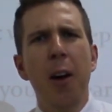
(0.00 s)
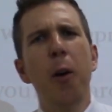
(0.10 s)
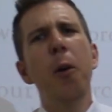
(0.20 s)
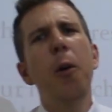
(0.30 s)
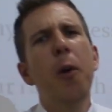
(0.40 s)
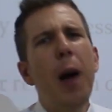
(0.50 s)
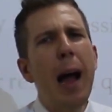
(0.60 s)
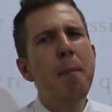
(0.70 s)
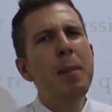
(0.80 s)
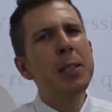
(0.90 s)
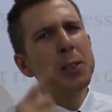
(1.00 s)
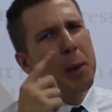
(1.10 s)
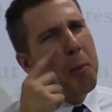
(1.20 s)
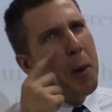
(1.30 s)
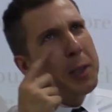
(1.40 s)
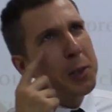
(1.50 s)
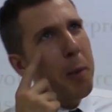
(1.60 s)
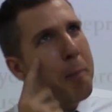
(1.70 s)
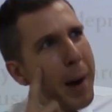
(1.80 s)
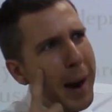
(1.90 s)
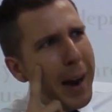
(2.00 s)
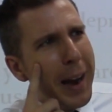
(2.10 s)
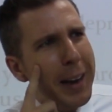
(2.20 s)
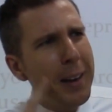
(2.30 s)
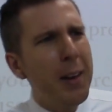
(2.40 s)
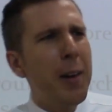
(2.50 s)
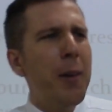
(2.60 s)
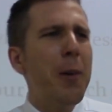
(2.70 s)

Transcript: Oh, I miss someone so much.